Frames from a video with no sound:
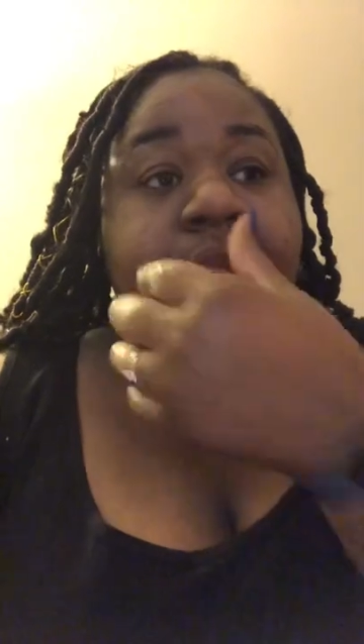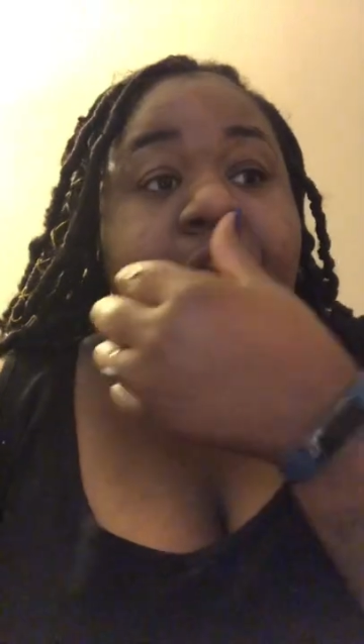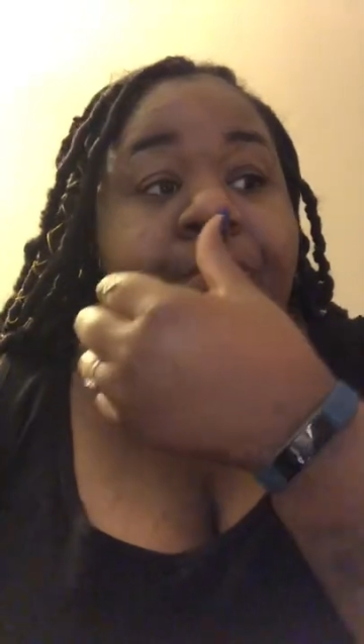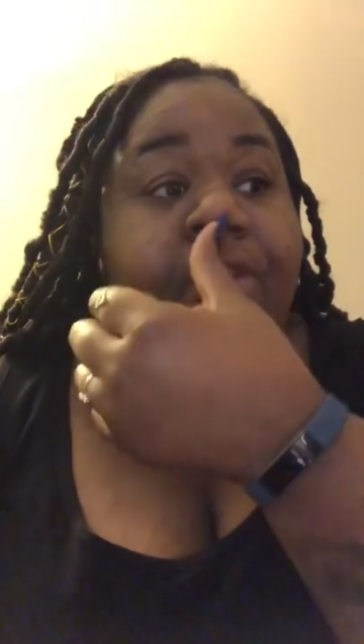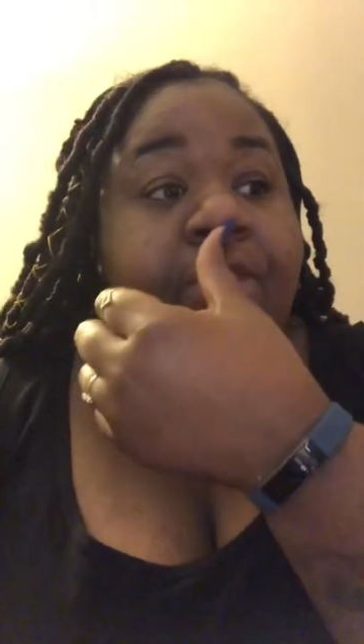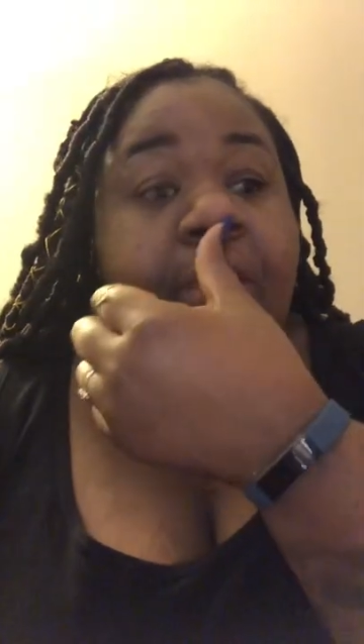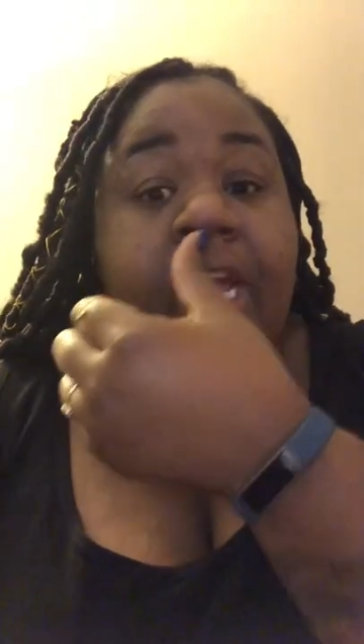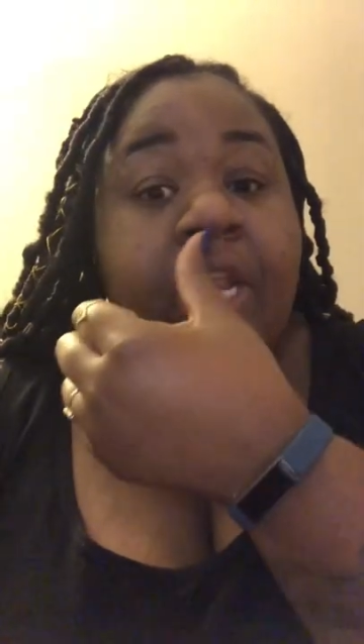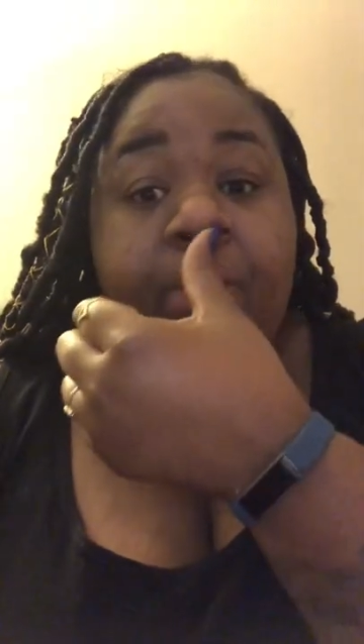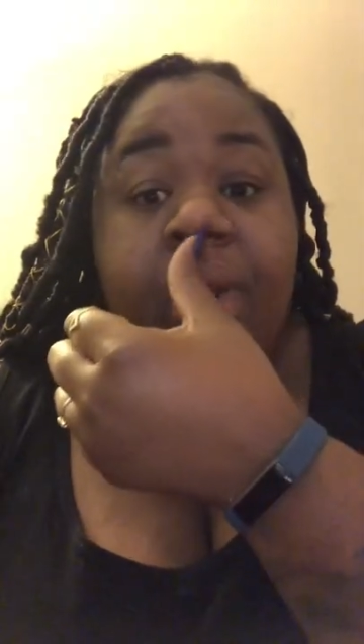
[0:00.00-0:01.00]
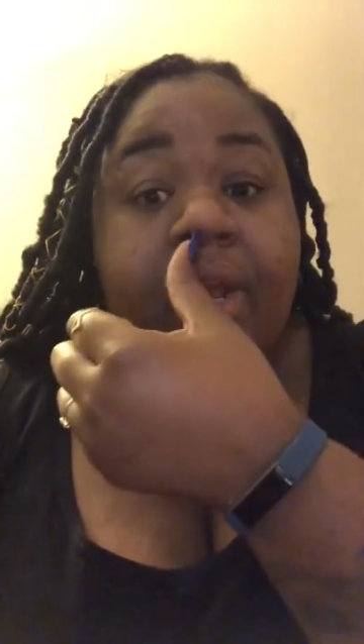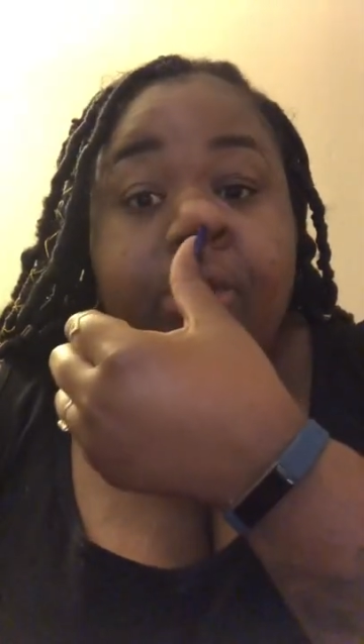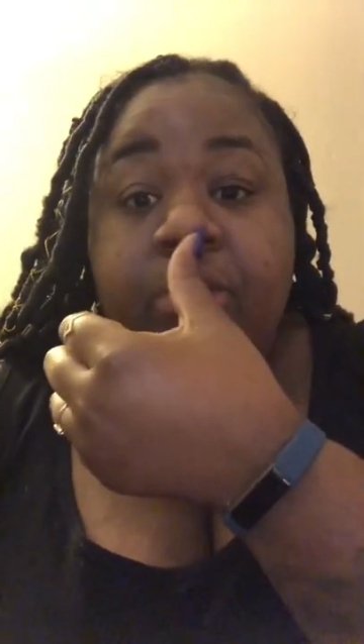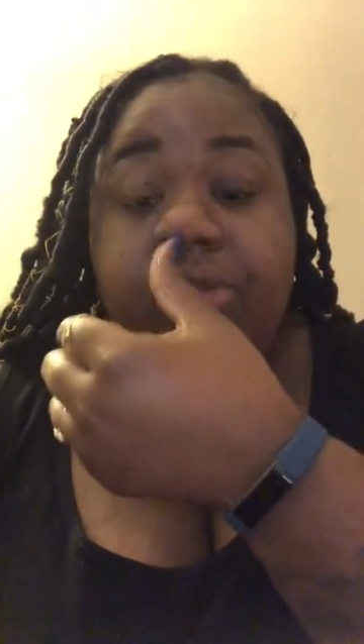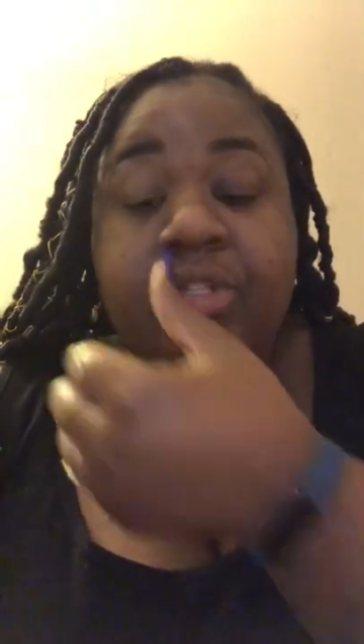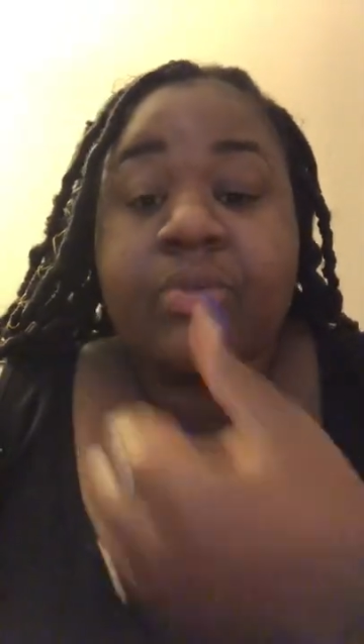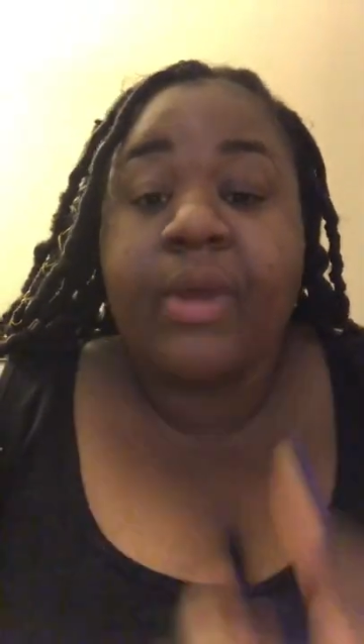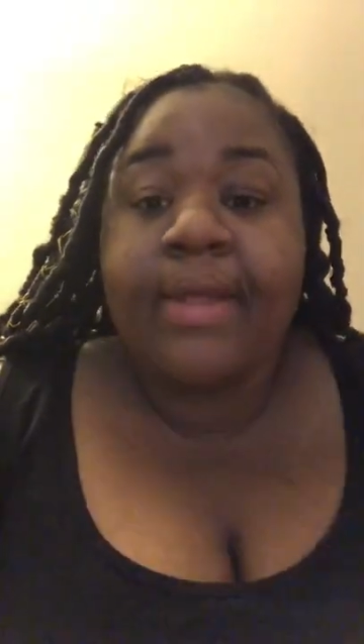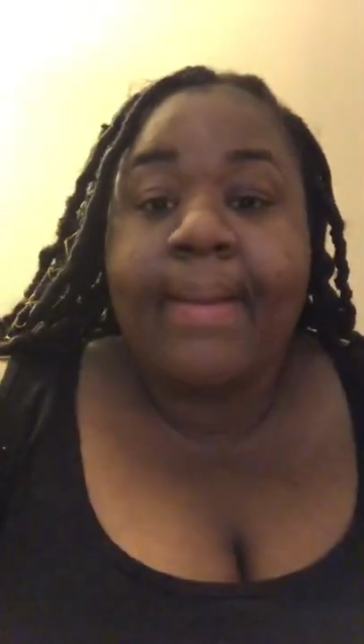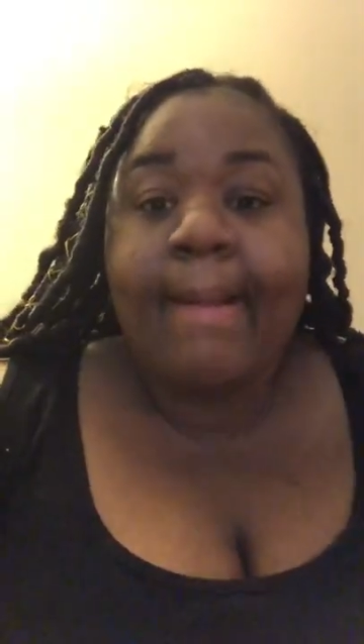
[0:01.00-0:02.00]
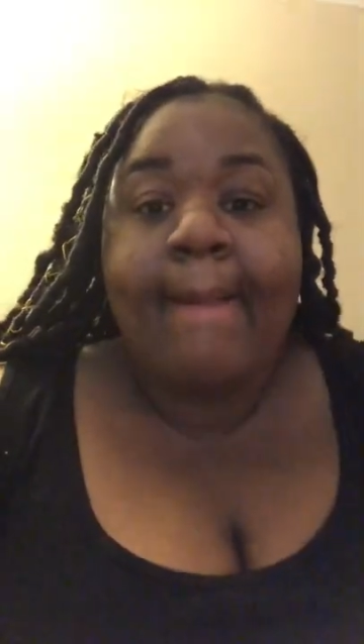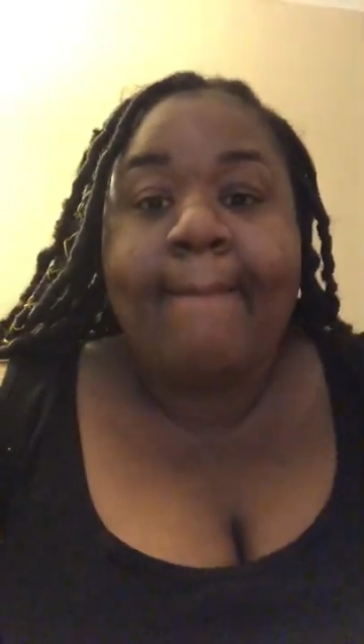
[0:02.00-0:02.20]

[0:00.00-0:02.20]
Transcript: different than anyone else loses weight.